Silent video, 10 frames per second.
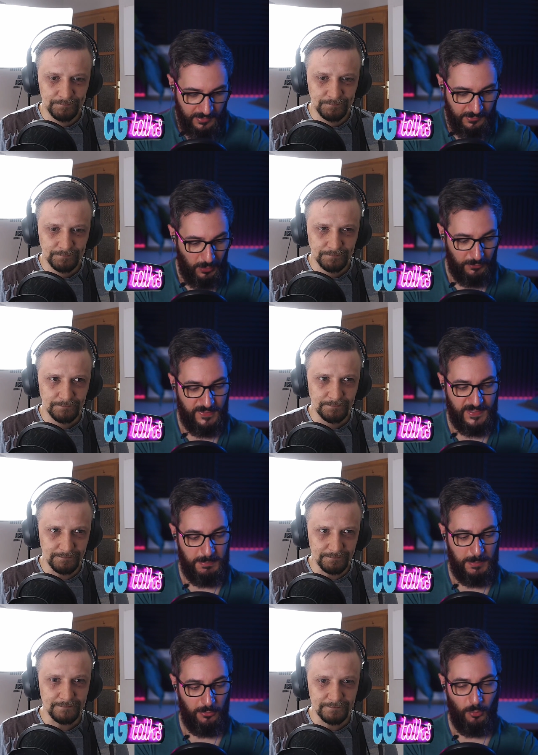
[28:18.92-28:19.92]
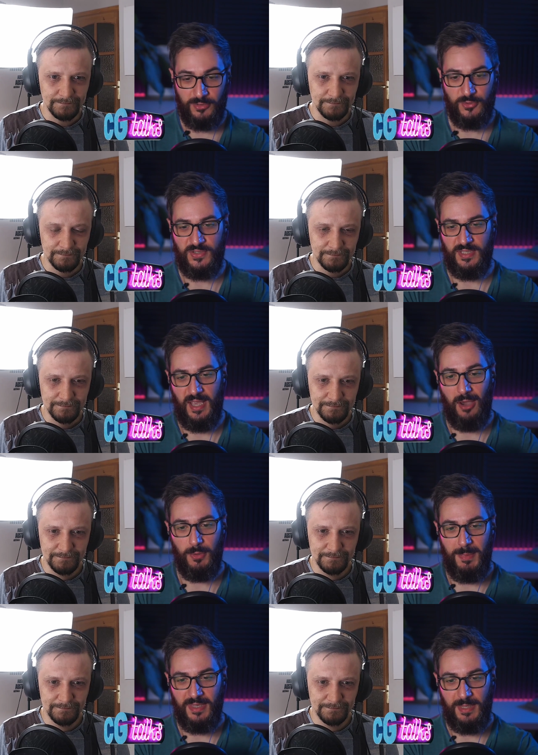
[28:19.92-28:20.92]
Speaker 1: one of these people were to see how
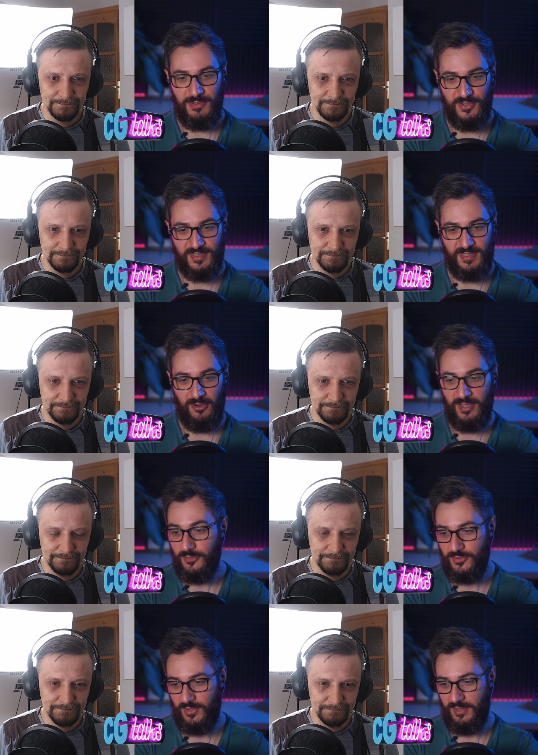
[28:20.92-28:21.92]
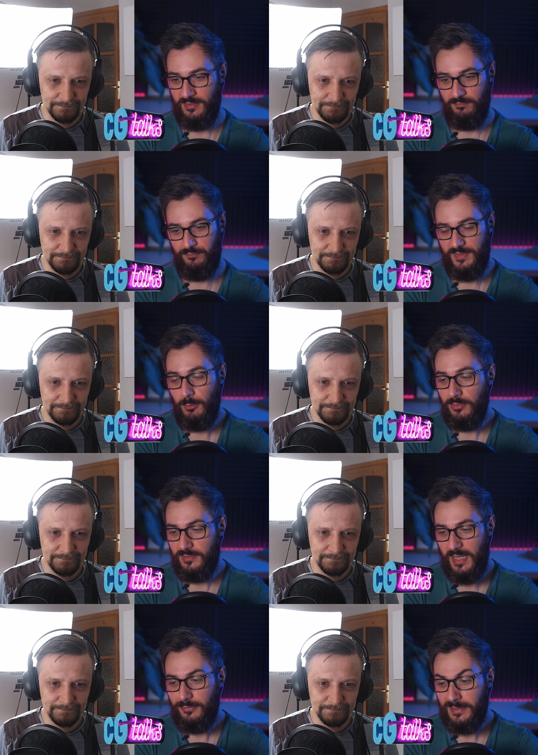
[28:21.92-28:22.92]
we make images in our industry, they will
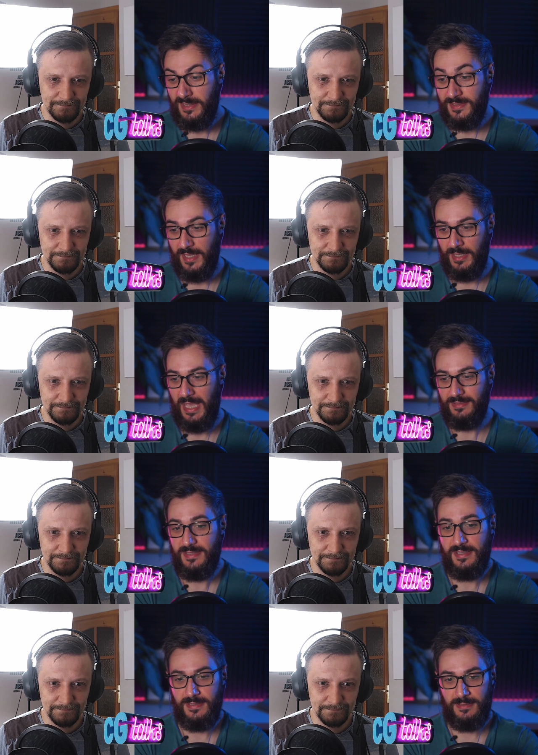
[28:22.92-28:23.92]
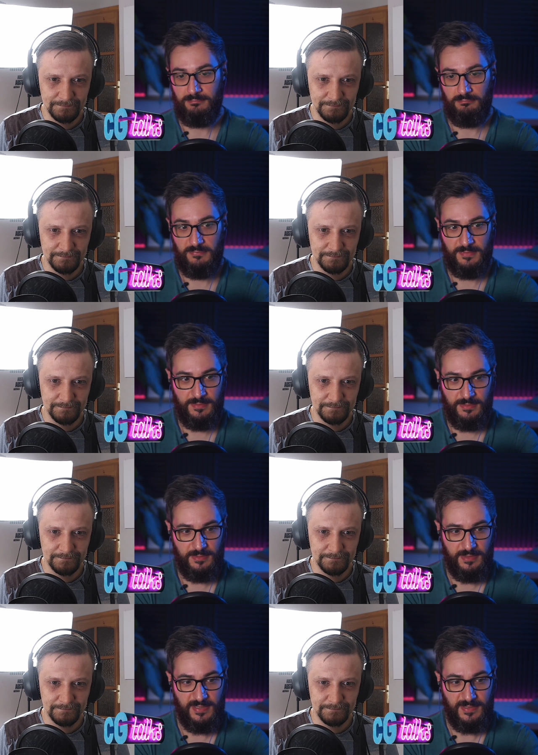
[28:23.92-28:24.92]
definitely say, yeah, this is
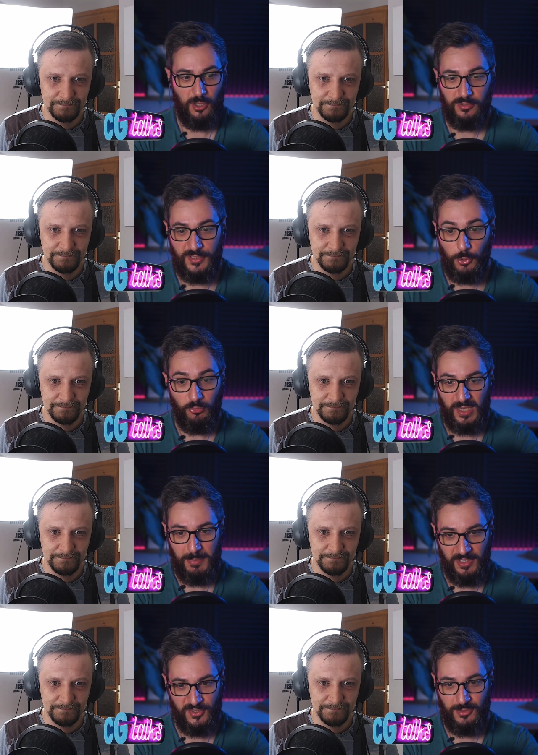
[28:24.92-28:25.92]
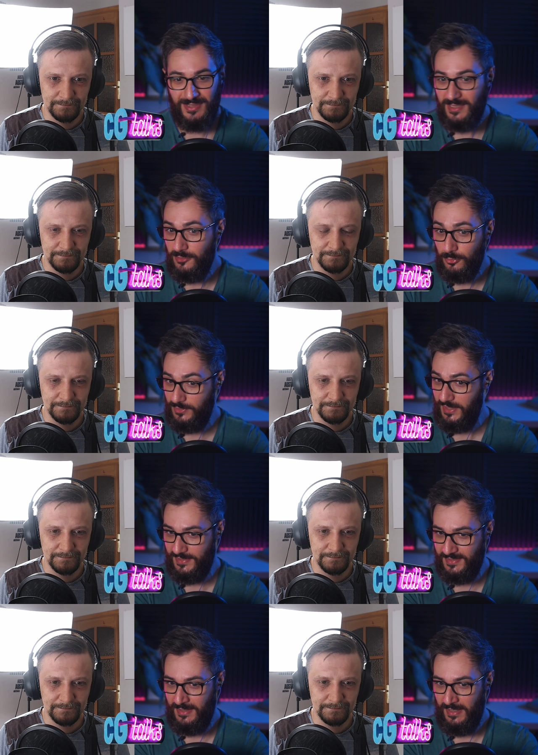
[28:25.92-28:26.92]
this is not your image. You didn't do
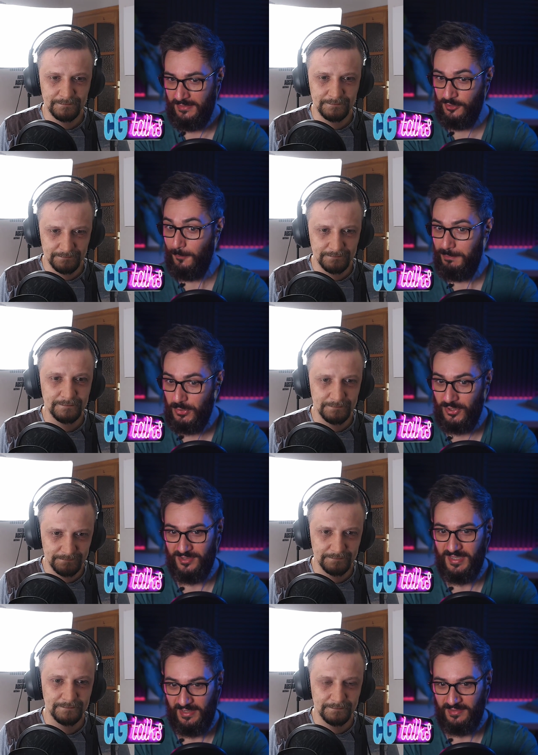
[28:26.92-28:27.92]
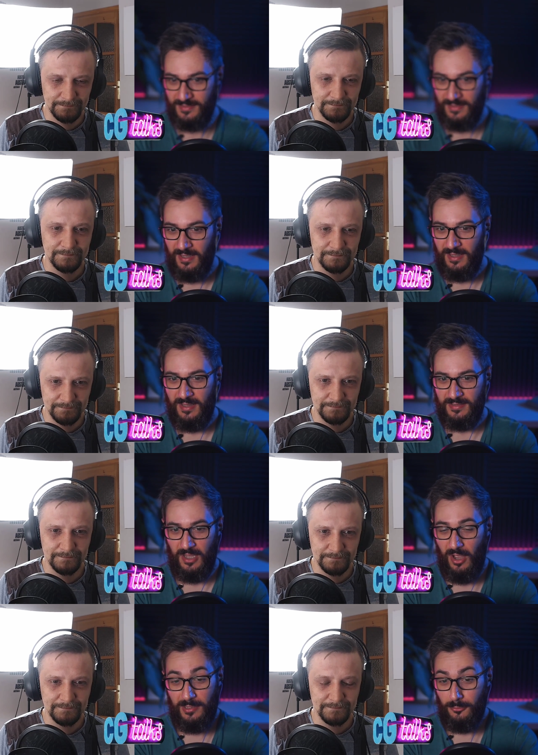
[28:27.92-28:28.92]
this. The computer did it.
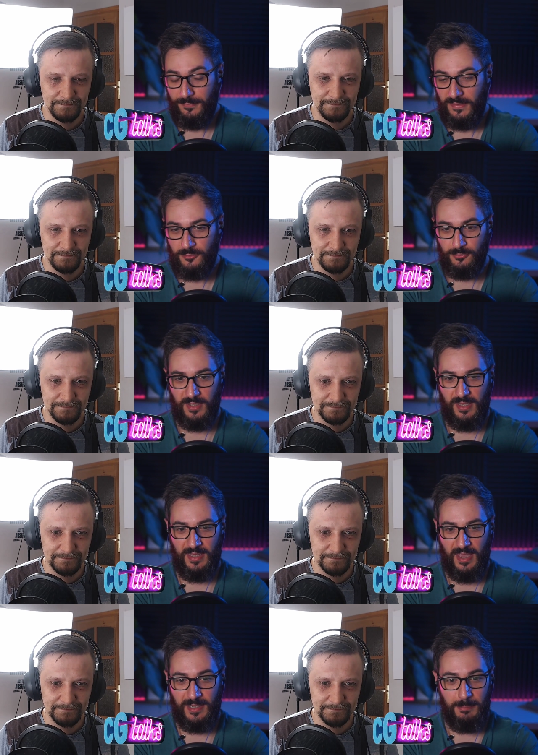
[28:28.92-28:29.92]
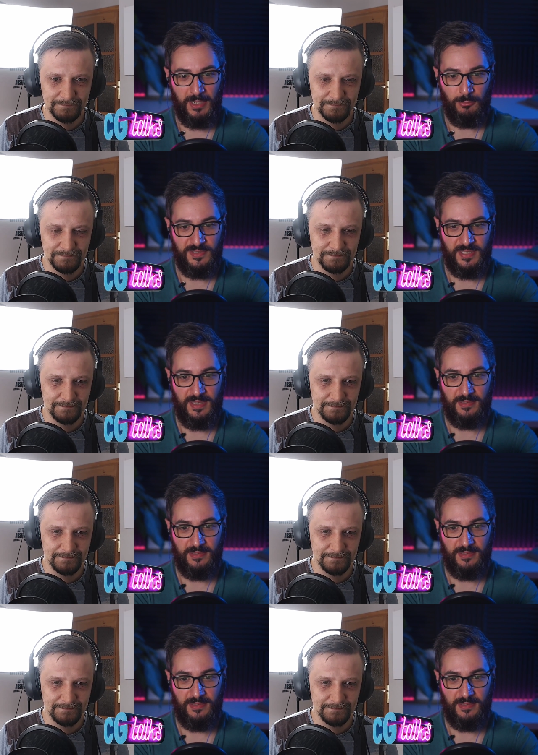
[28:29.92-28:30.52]
Now, I don't think today anybody will say that